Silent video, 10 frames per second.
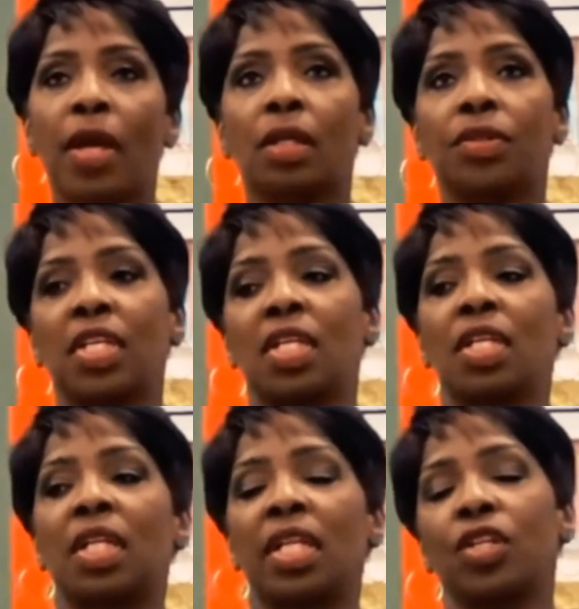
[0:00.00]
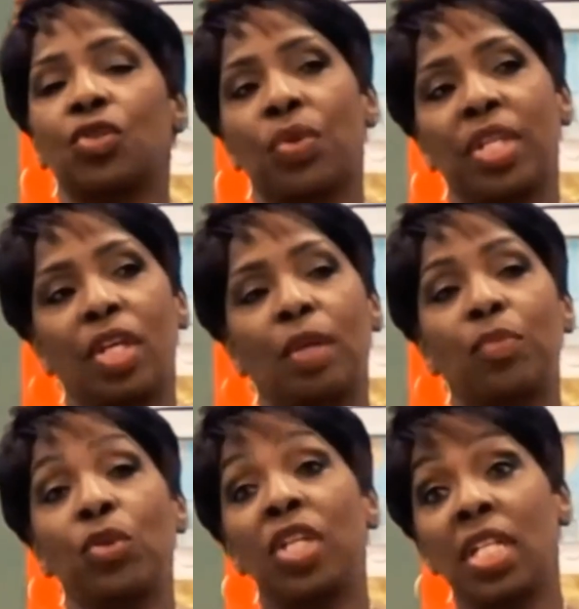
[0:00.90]
The clinics were in the
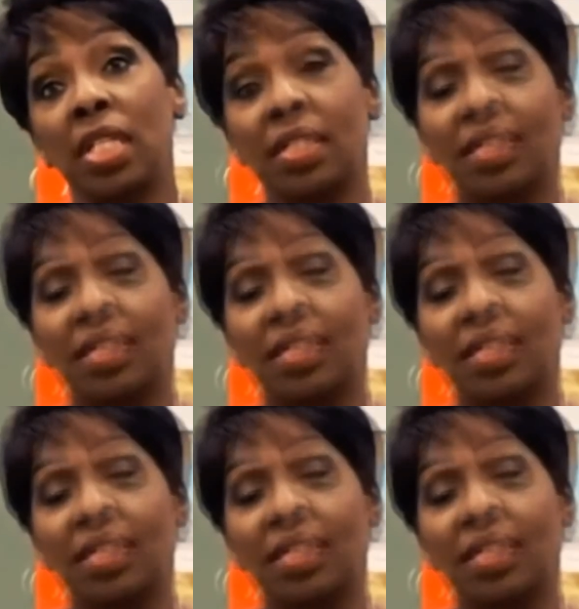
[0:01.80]
communities.